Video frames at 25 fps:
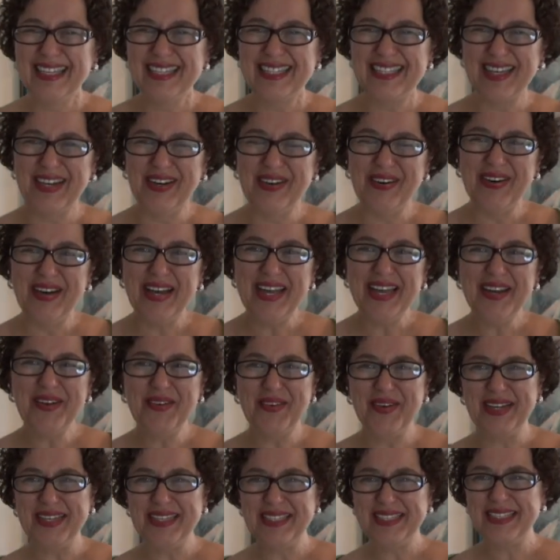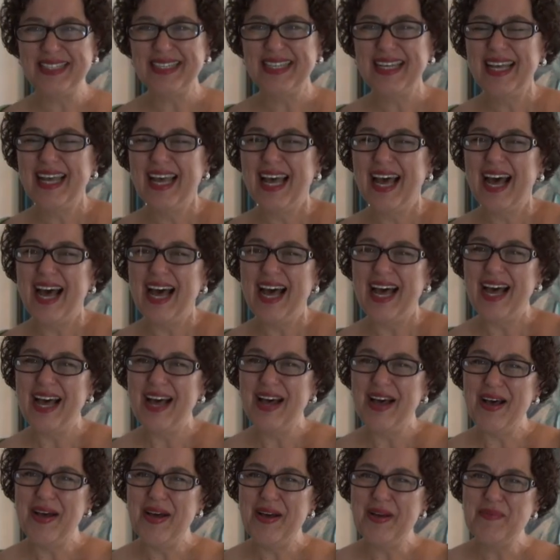So anyways,
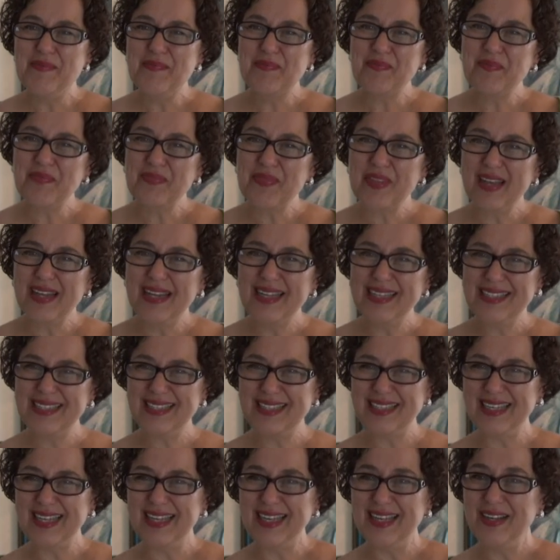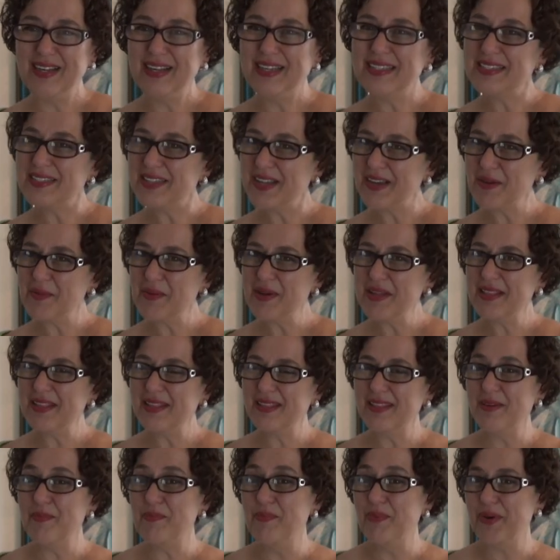um, let's see. Let's talk
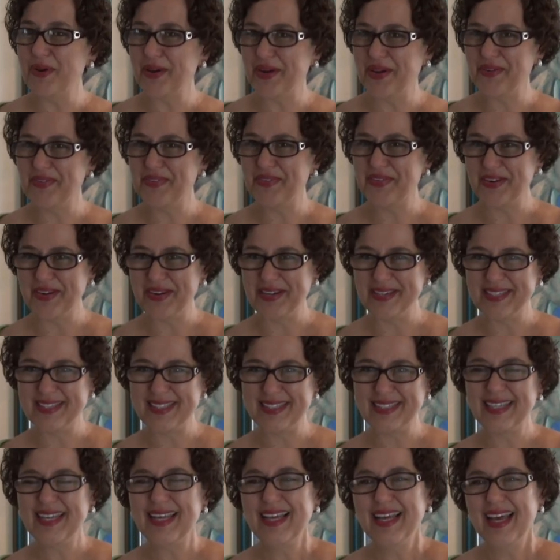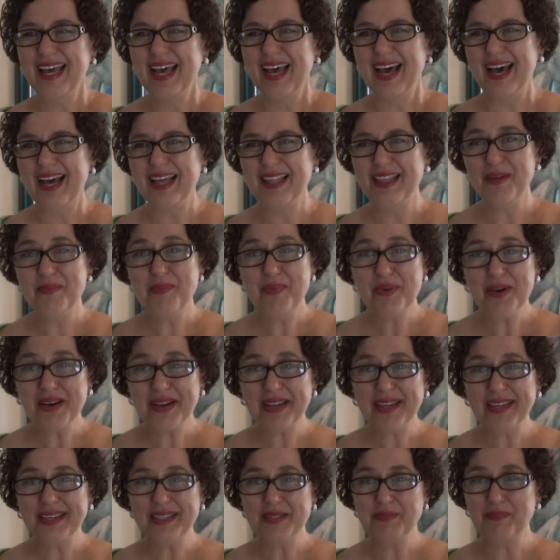about the book first. The
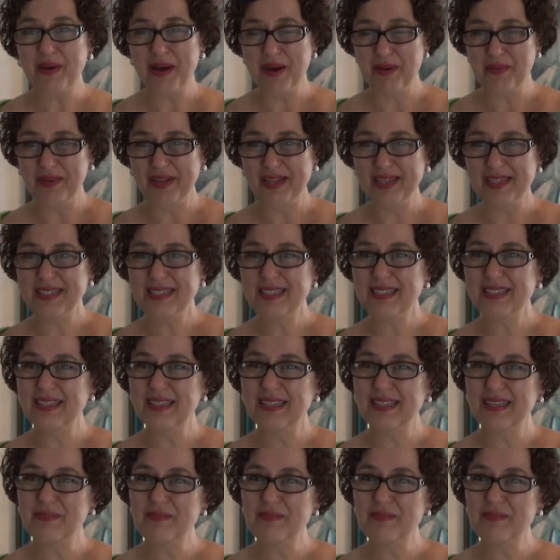book is published.